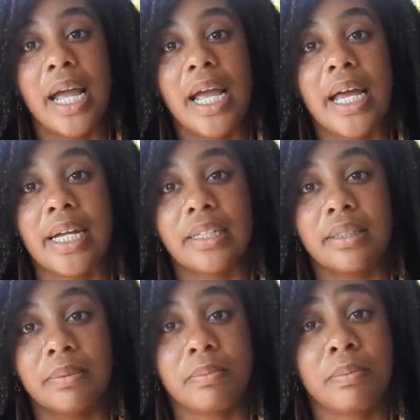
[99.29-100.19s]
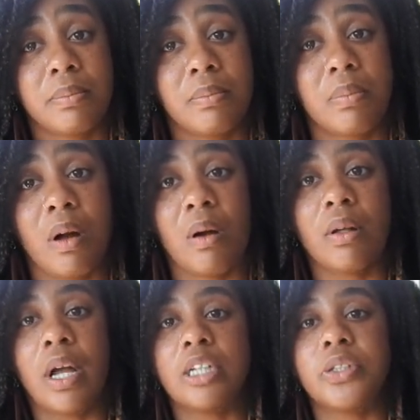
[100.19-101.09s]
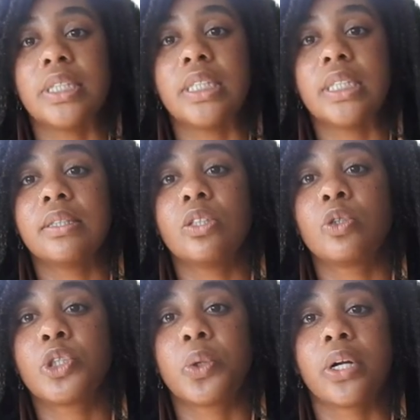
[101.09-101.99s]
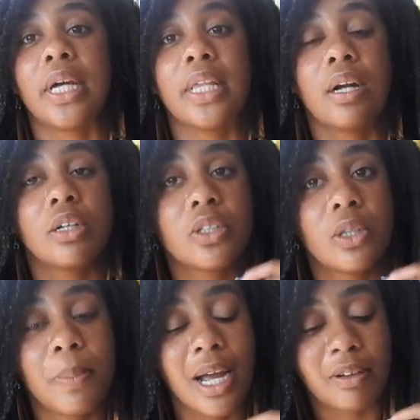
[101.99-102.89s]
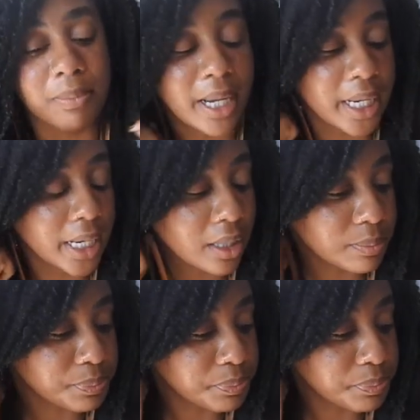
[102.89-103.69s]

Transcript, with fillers: And as you can see, it's a little shorter. And then also the back of my hair,